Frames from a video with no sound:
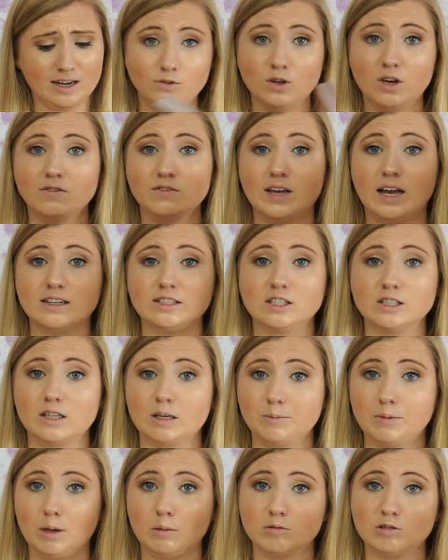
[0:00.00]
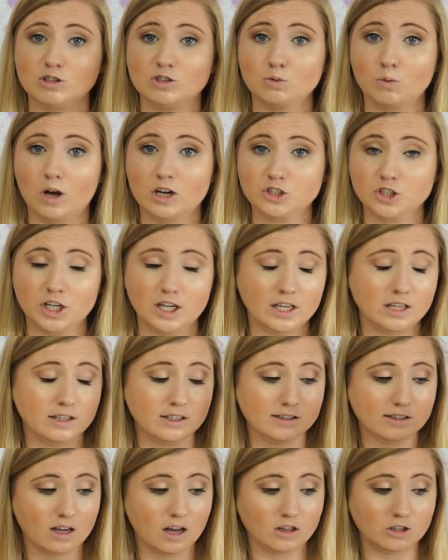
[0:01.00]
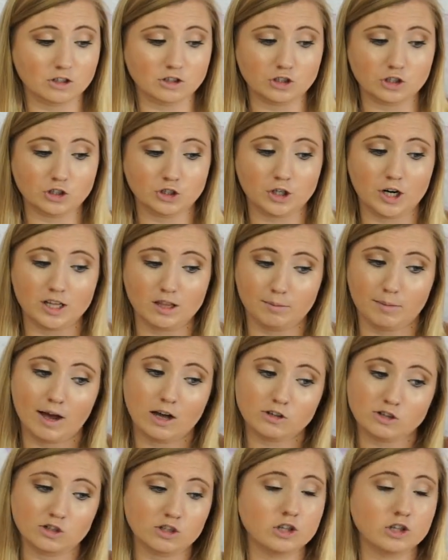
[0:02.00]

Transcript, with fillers: If you have yet to like be able to swatch any of these colors or try them out,